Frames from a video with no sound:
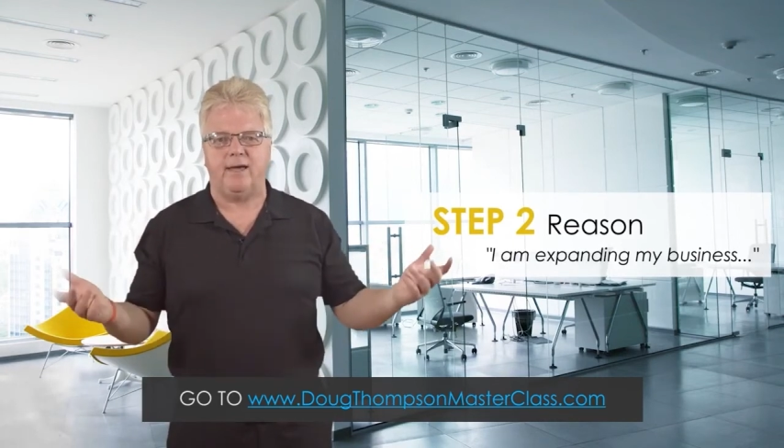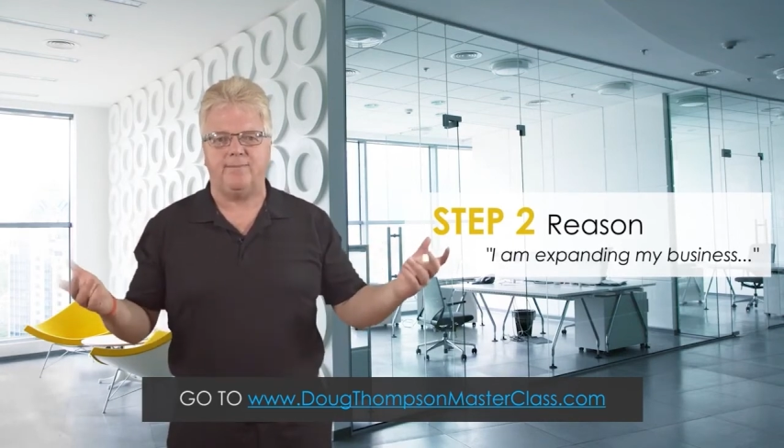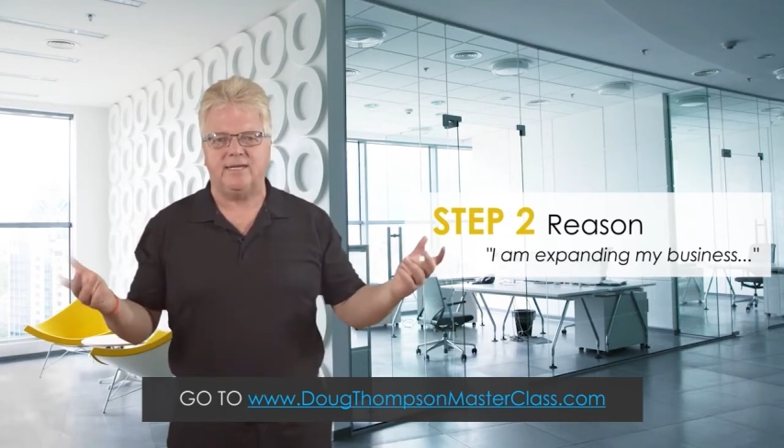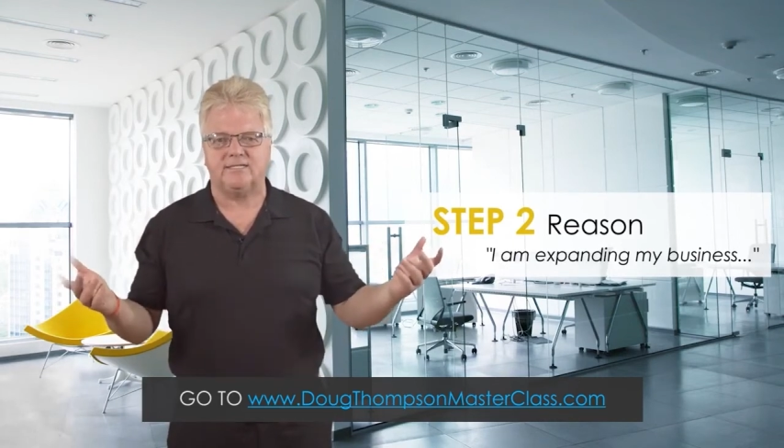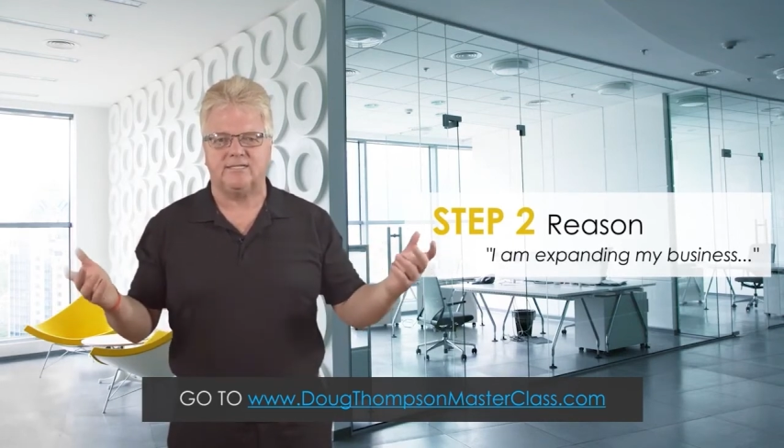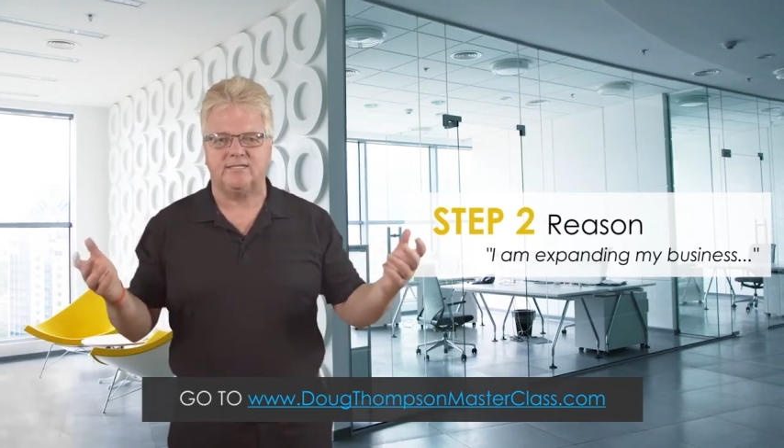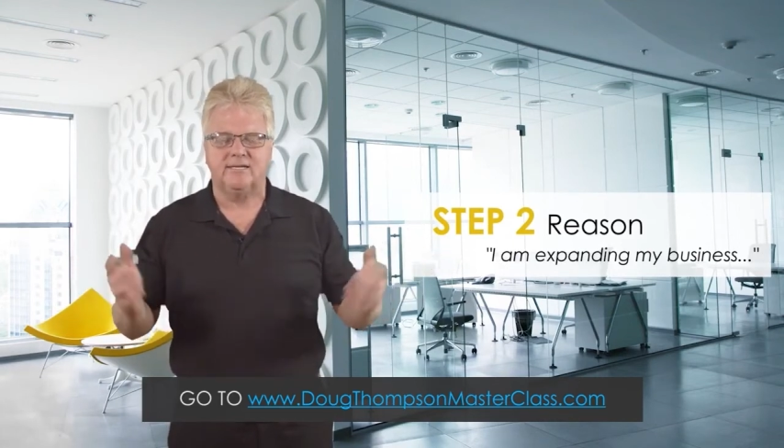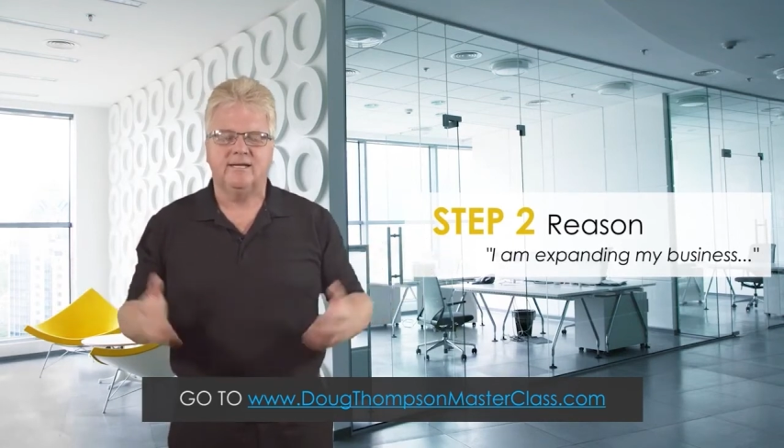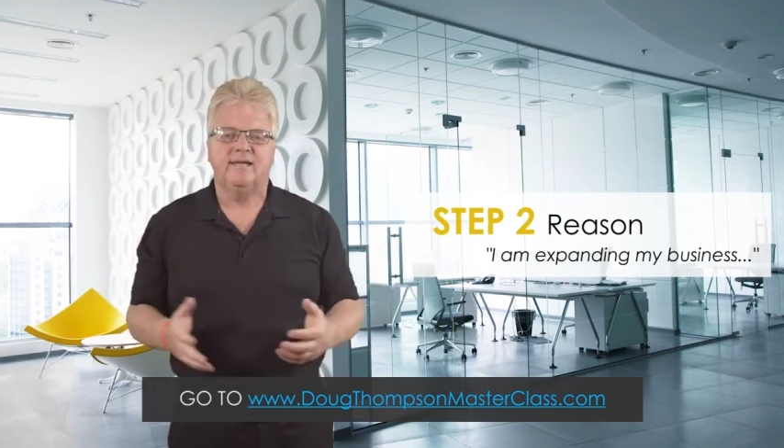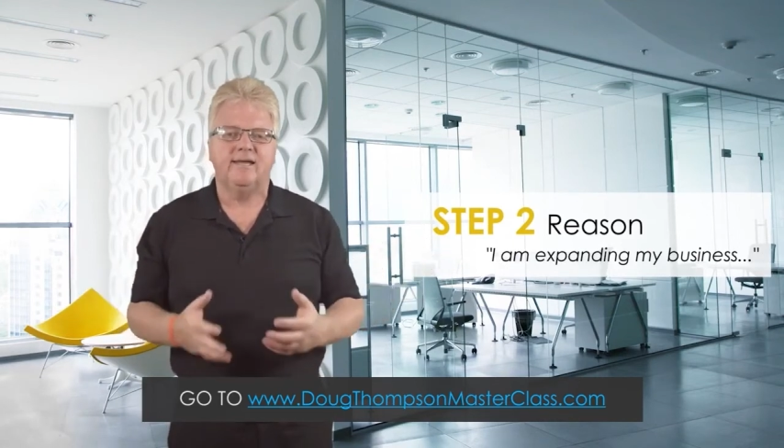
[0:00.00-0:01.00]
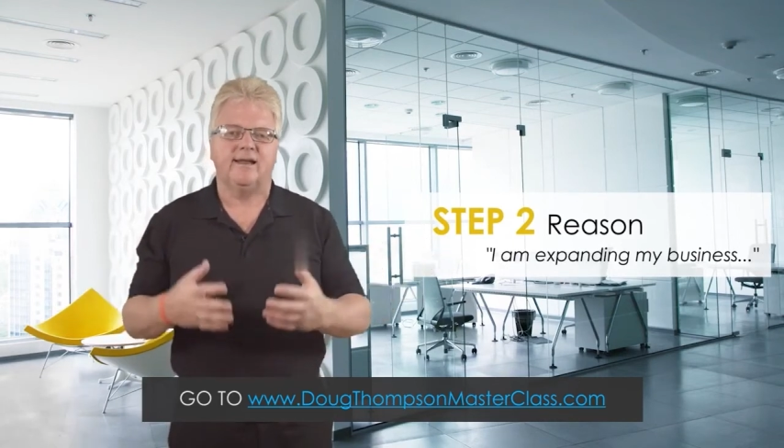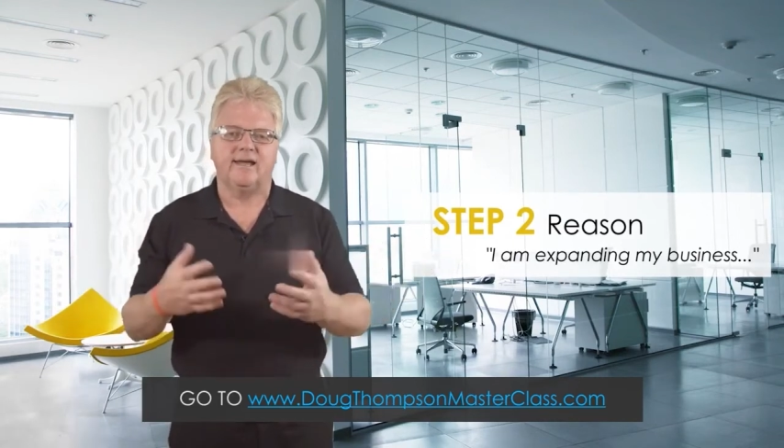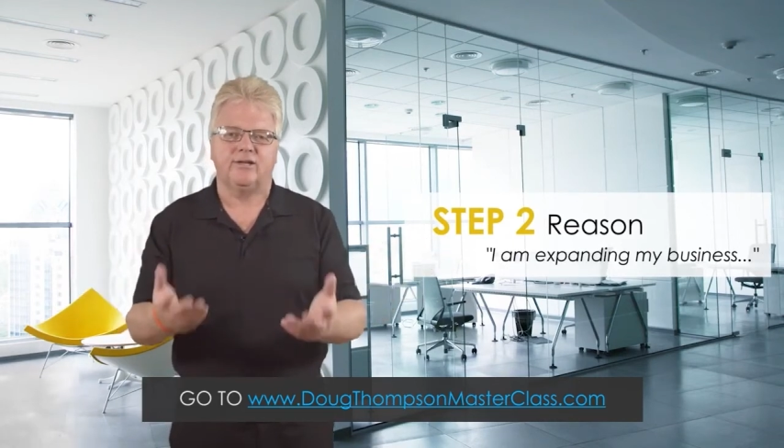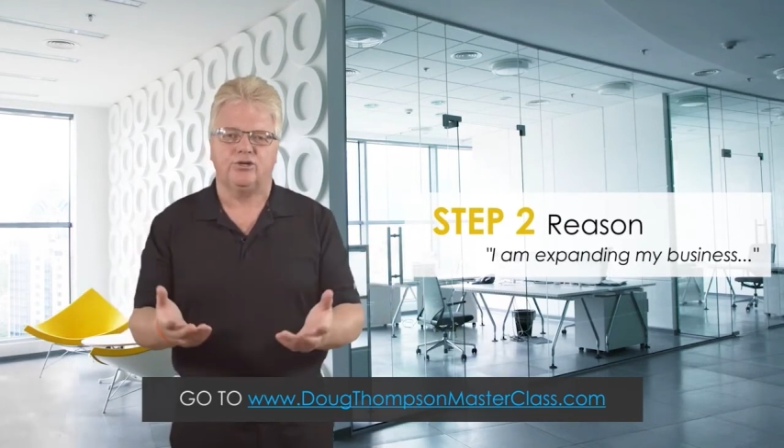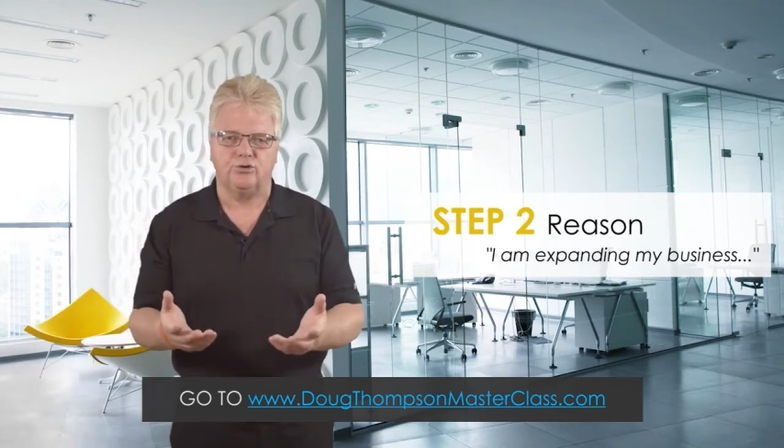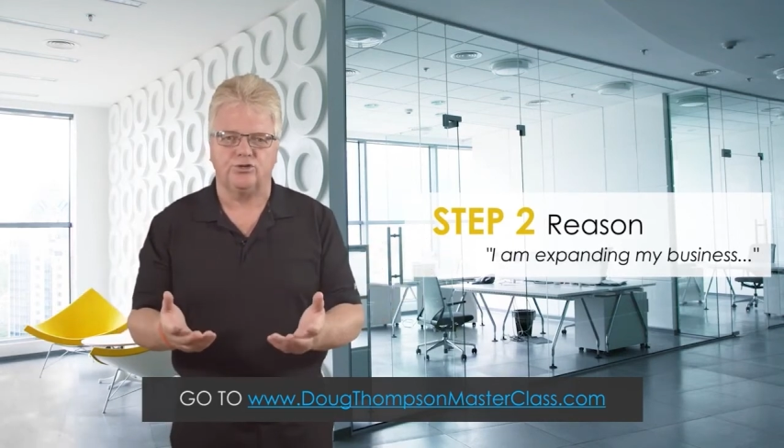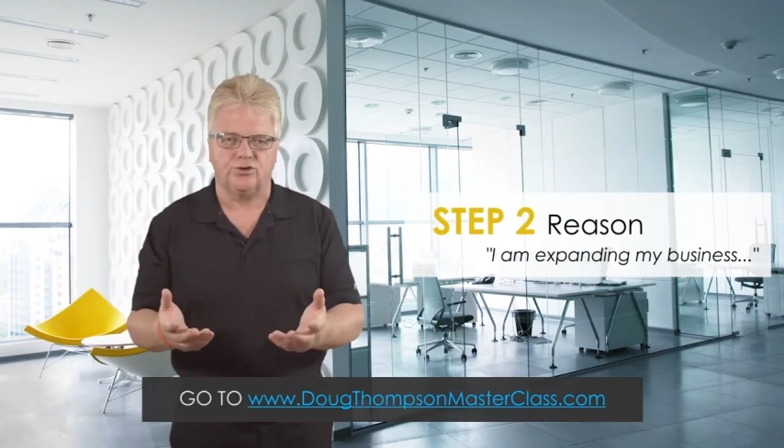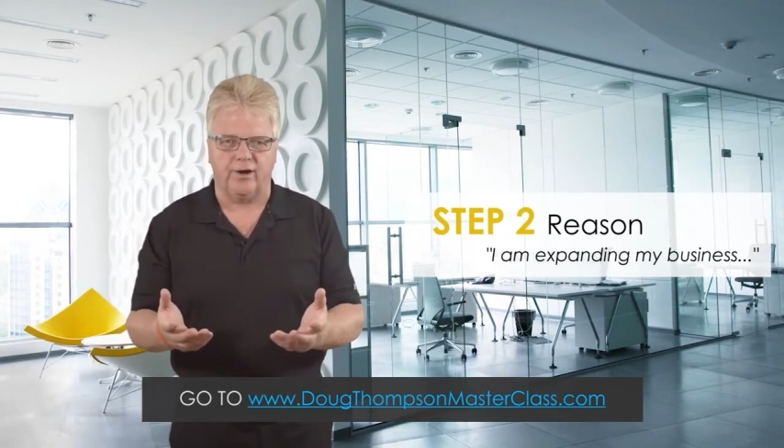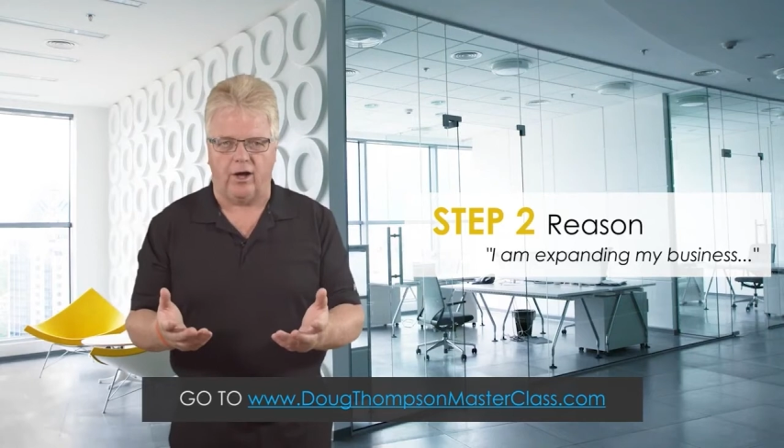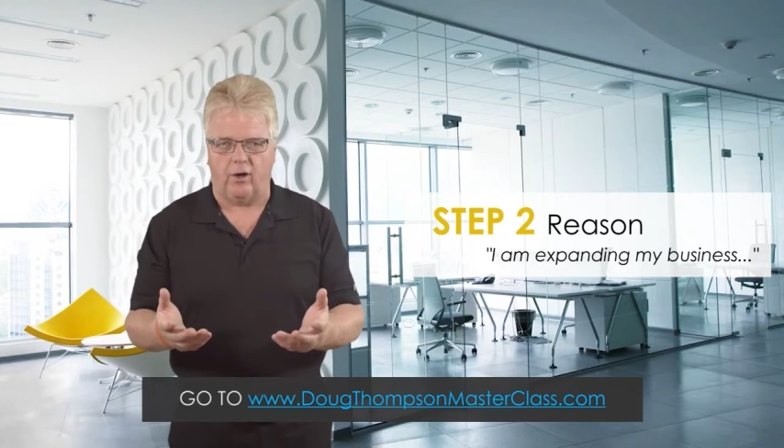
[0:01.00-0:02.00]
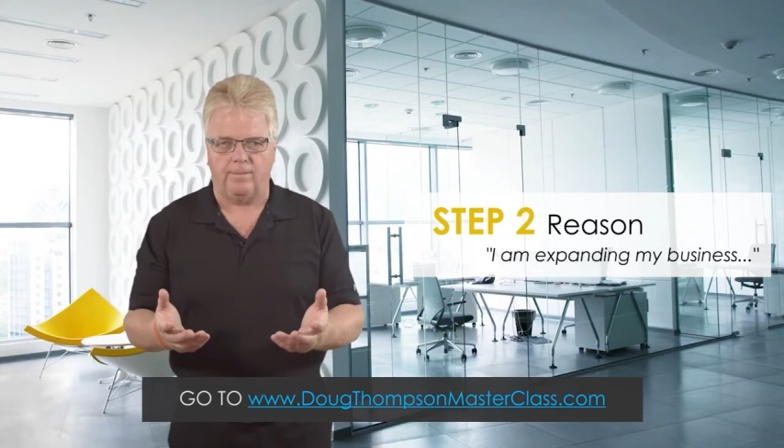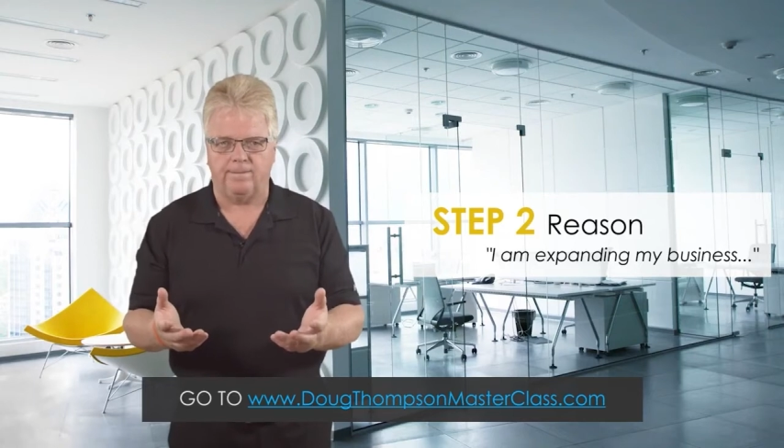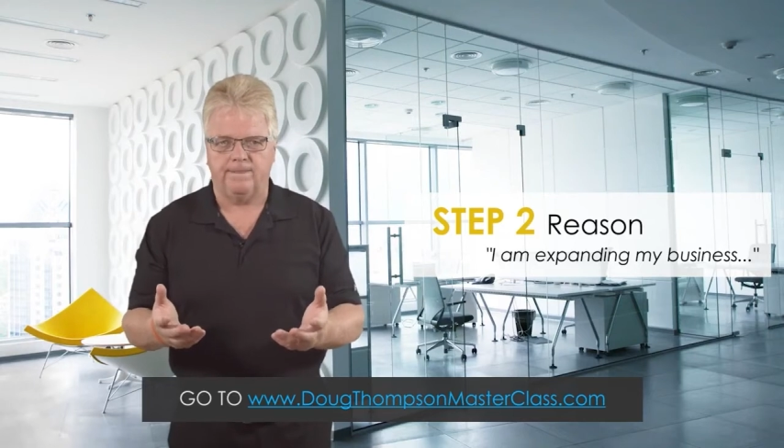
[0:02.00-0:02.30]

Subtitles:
my business and I could use your help.